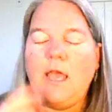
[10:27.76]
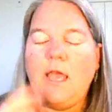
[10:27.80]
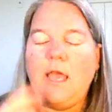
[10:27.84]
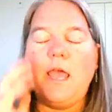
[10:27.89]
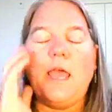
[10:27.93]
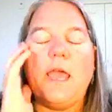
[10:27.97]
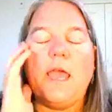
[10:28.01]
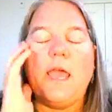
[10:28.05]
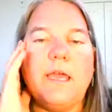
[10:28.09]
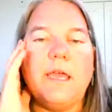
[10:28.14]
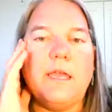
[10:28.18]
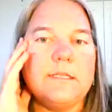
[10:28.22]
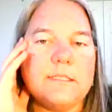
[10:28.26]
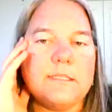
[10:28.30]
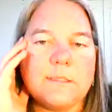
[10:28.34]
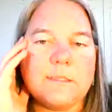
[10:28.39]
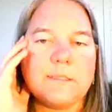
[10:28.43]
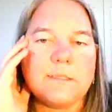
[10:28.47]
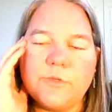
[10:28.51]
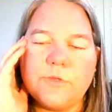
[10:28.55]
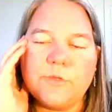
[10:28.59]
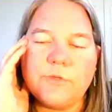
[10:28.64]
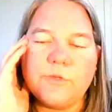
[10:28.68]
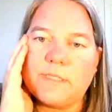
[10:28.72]
and
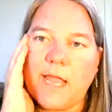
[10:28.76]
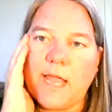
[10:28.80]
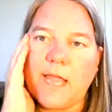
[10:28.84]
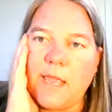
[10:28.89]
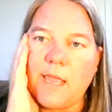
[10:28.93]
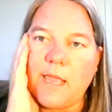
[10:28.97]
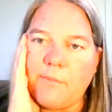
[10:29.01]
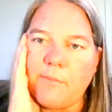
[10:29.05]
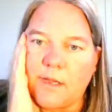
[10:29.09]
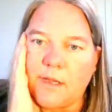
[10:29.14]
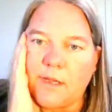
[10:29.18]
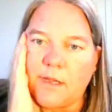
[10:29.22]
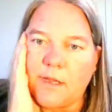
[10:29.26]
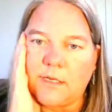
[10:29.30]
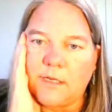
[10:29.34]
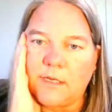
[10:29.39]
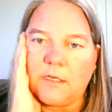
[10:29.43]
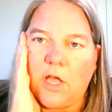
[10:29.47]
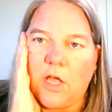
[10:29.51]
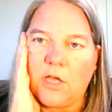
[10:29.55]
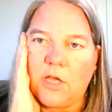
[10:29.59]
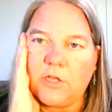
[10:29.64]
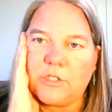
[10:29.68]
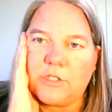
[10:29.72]
someone said, hey, make a
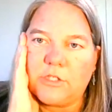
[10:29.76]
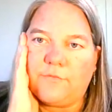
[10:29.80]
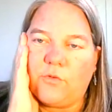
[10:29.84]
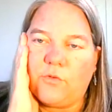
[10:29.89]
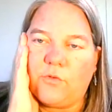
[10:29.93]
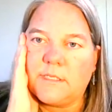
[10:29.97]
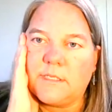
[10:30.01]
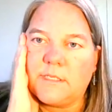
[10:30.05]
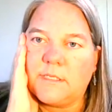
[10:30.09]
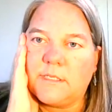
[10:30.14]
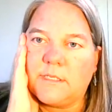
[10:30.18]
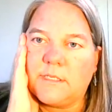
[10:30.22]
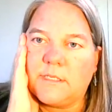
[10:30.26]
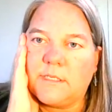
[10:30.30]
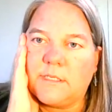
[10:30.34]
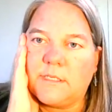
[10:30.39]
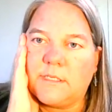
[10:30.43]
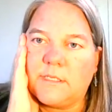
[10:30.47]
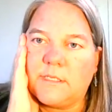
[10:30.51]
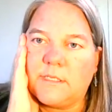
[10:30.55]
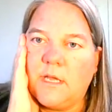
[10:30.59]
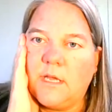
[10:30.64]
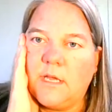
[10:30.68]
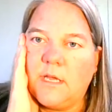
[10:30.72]
collage for us.
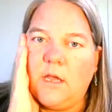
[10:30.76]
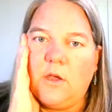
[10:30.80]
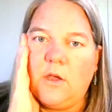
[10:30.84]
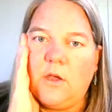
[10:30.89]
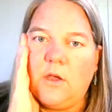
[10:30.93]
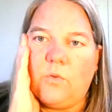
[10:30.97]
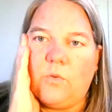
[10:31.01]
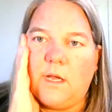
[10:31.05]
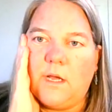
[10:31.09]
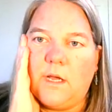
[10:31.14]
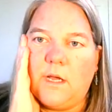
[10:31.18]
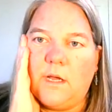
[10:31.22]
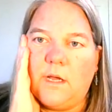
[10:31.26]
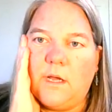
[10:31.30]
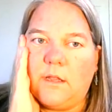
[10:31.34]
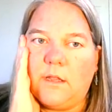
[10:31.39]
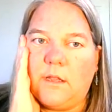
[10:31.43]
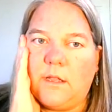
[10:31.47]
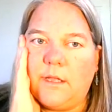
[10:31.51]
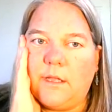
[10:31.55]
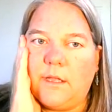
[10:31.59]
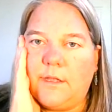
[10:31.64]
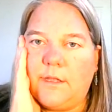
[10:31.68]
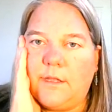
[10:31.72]
Well,
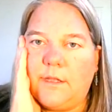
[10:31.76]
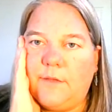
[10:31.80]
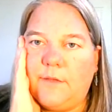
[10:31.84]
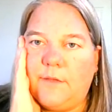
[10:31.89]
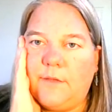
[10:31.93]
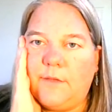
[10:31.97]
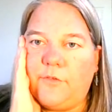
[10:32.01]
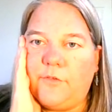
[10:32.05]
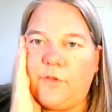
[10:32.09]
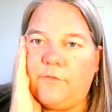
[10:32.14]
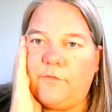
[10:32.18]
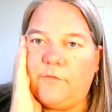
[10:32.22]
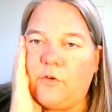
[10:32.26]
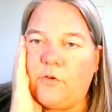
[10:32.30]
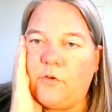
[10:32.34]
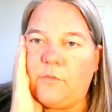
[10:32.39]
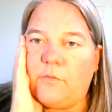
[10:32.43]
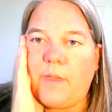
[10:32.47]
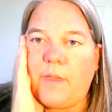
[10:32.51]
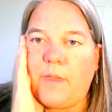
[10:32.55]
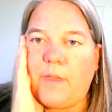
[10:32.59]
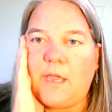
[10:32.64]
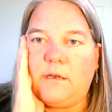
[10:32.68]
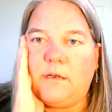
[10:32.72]
if you've ever
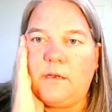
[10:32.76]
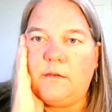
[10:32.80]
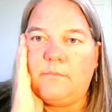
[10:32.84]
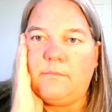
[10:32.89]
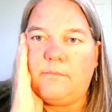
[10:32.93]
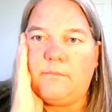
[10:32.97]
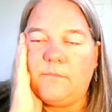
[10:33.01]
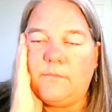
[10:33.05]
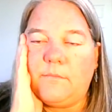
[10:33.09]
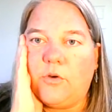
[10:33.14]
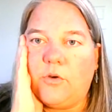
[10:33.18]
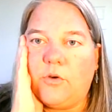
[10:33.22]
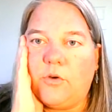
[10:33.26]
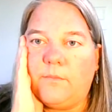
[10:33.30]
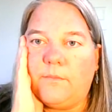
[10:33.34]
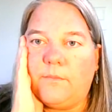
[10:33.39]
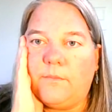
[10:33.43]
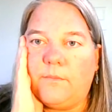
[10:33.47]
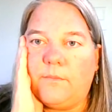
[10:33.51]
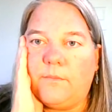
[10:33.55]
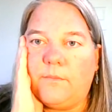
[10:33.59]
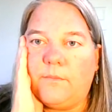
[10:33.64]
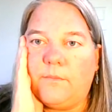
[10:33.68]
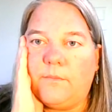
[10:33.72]
paid,
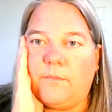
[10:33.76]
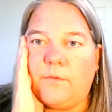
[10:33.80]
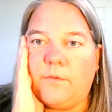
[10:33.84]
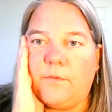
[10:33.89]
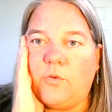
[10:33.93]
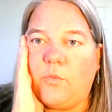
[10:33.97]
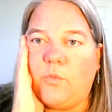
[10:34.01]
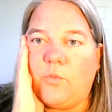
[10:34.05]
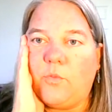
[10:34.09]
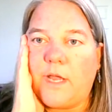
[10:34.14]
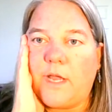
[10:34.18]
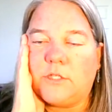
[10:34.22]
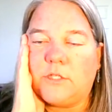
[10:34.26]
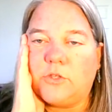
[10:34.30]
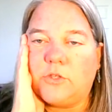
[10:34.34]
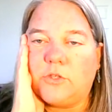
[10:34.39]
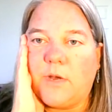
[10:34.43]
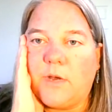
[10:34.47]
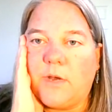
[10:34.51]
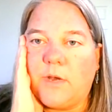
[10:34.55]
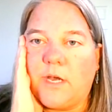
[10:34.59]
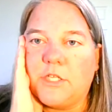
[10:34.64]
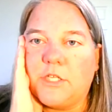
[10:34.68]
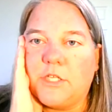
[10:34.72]
way too
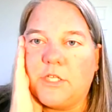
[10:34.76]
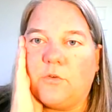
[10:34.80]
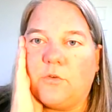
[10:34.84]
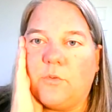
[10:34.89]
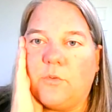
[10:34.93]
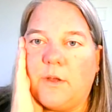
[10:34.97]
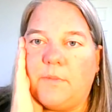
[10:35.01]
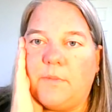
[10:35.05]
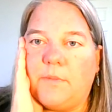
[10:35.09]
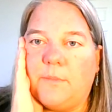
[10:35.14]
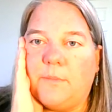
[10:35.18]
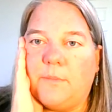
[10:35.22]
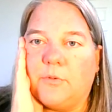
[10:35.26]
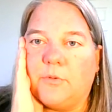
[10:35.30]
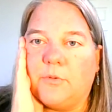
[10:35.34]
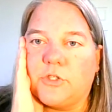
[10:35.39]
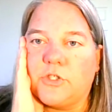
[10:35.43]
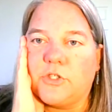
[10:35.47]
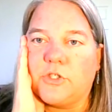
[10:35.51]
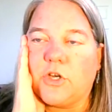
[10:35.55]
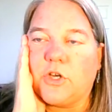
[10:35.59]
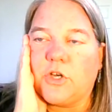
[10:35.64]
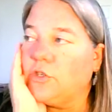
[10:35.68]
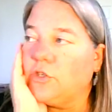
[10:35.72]
much for what people
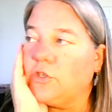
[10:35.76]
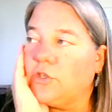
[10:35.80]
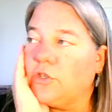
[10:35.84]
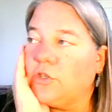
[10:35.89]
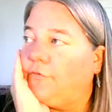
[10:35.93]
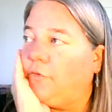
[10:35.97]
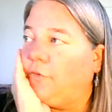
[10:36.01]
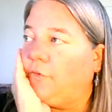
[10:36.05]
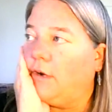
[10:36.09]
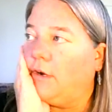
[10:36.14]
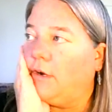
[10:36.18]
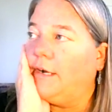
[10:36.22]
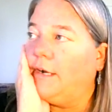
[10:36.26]
charge for